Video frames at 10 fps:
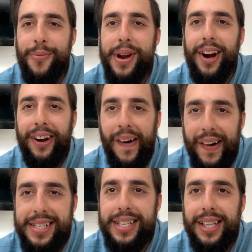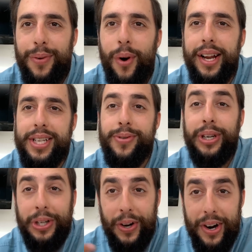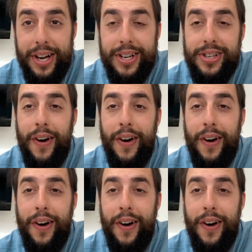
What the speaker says: we are constantly wanting to encourage